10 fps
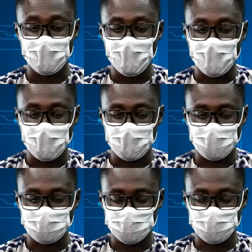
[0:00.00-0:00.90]
And I would
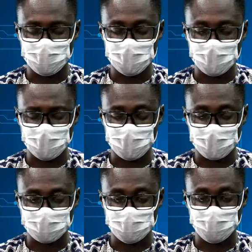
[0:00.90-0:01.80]
want to take a look at
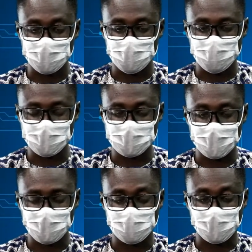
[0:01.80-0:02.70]
some of the comments that
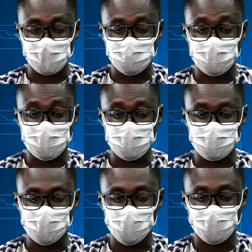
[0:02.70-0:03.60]
have come through
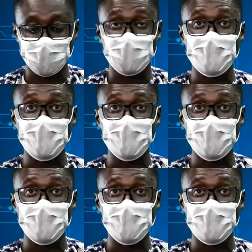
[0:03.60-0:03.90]
so far.